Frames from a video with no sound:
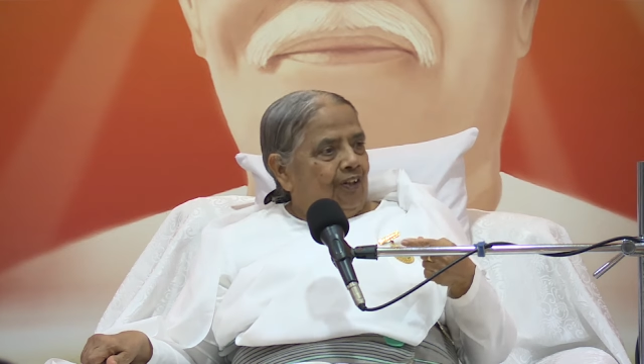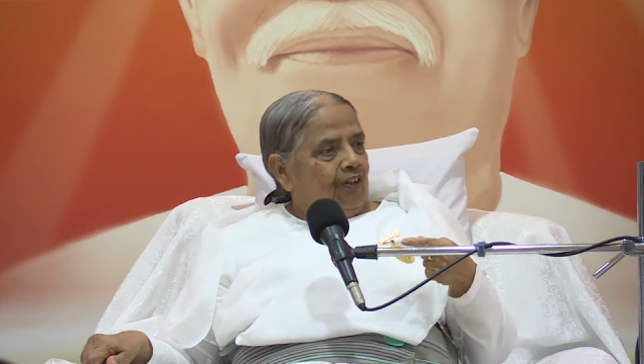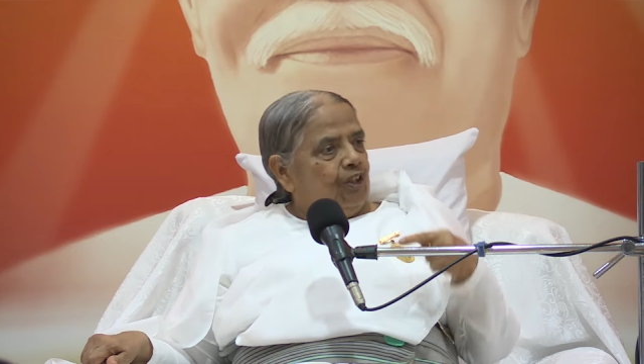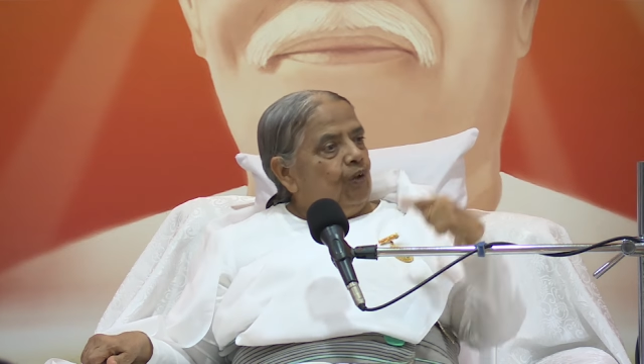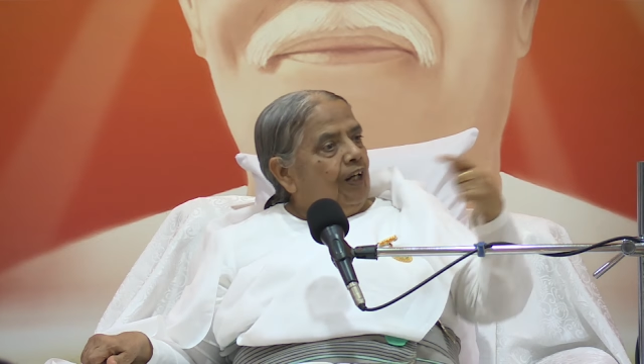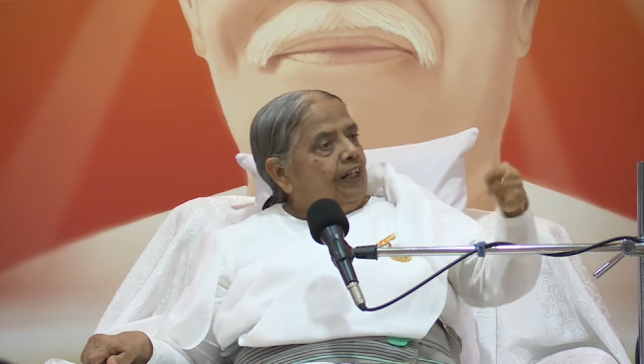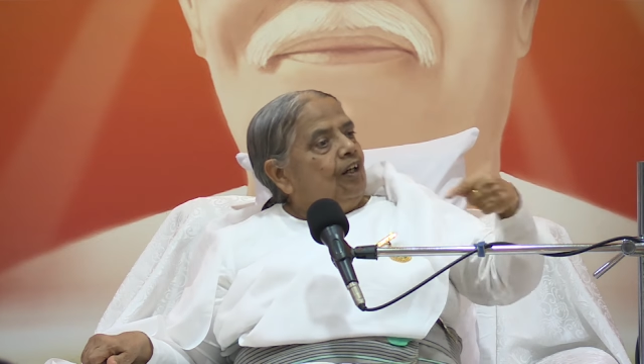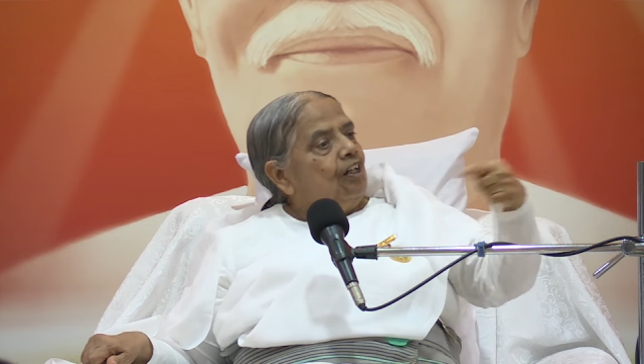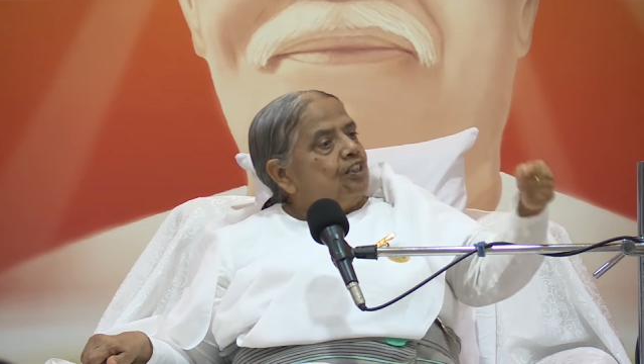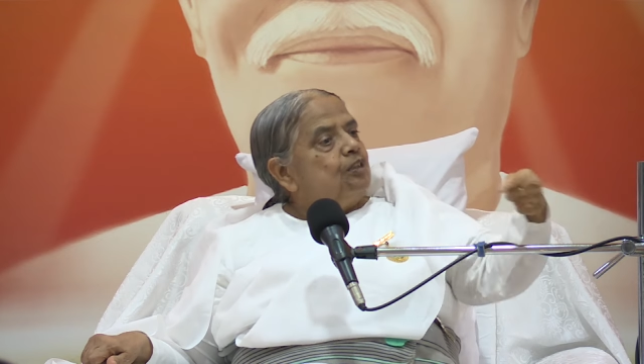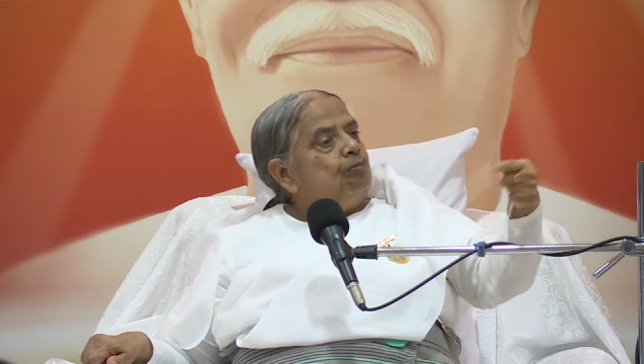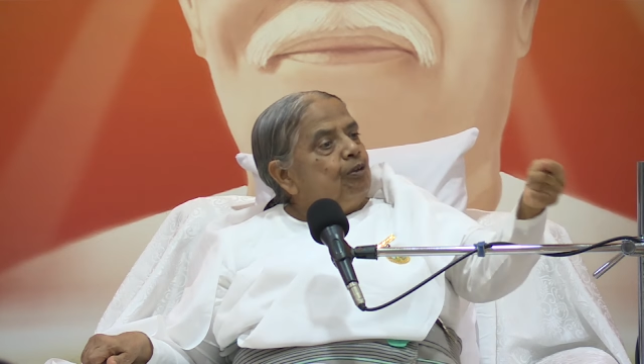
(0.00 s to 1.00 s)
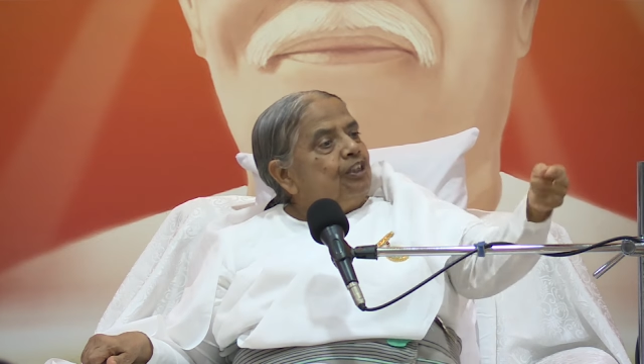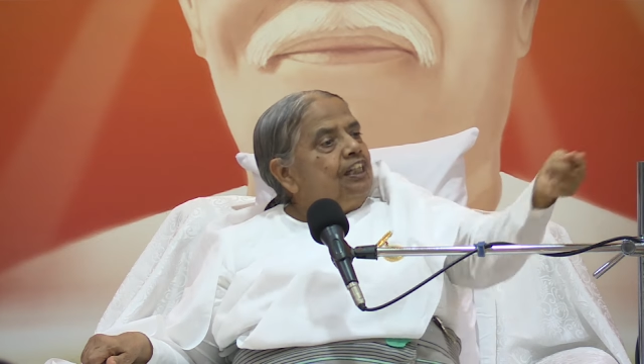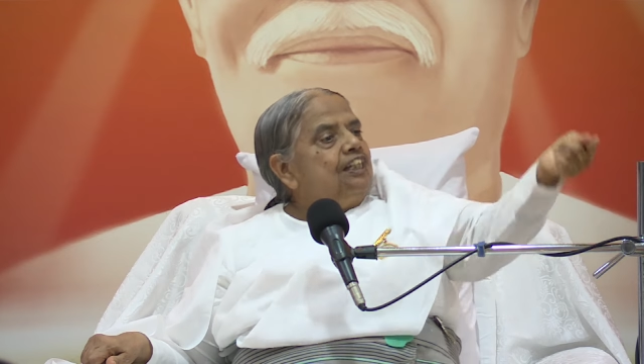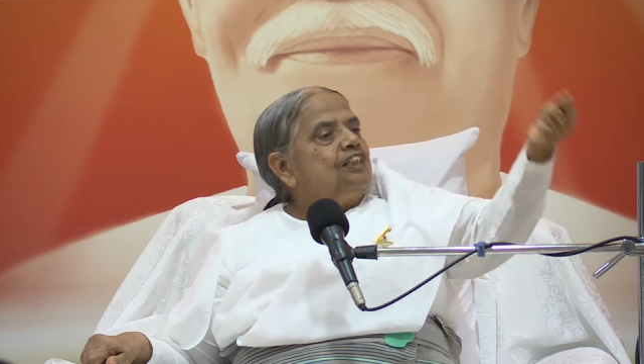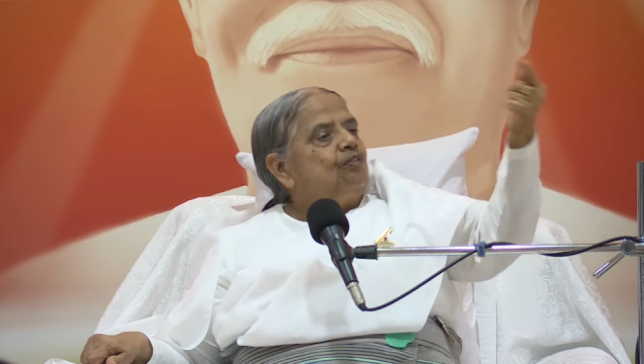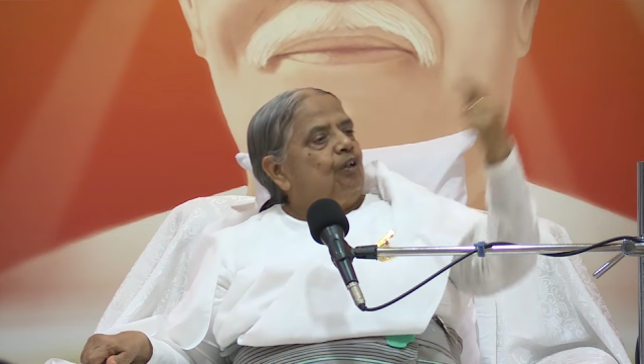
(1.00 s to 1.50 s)
You are not
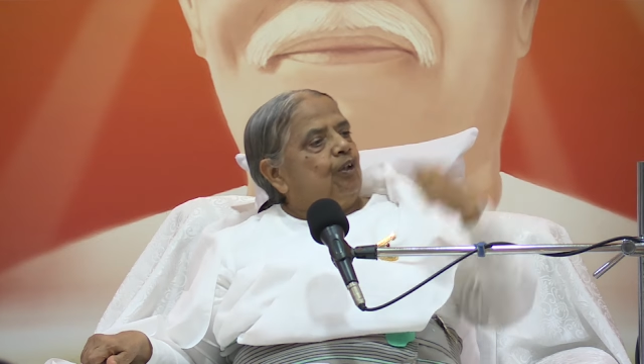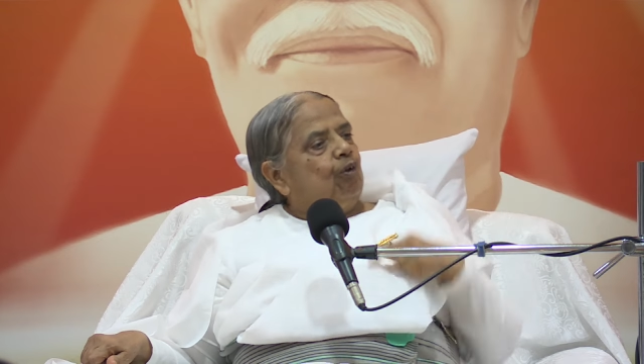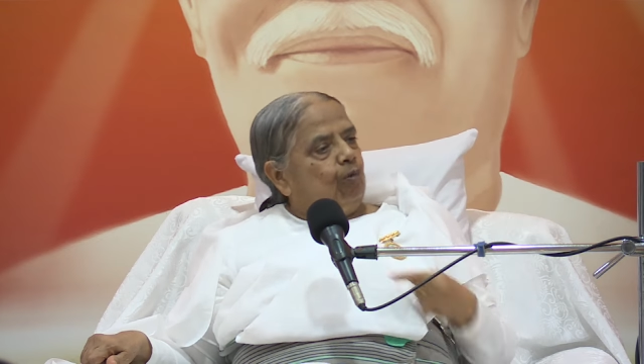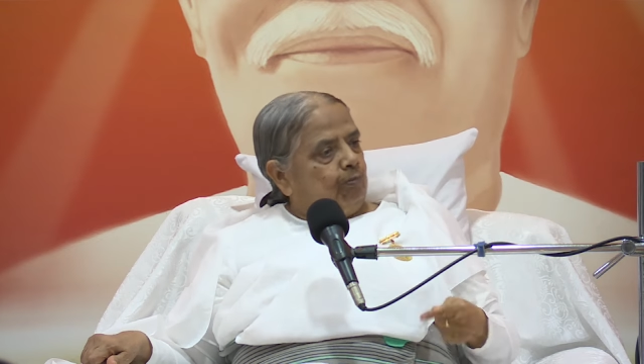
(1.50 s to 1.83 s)
Smriti Swarup.